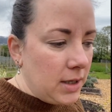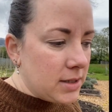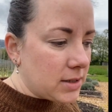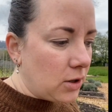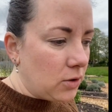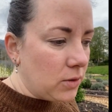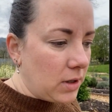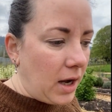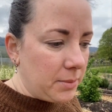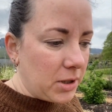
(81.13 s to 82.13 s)
So
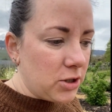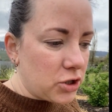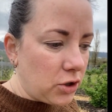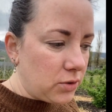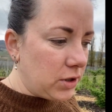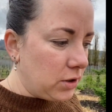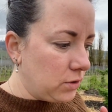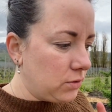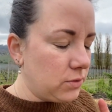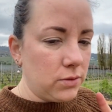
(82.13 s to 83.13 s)
I'm going to show
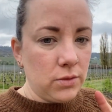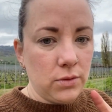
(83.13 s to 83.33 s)
you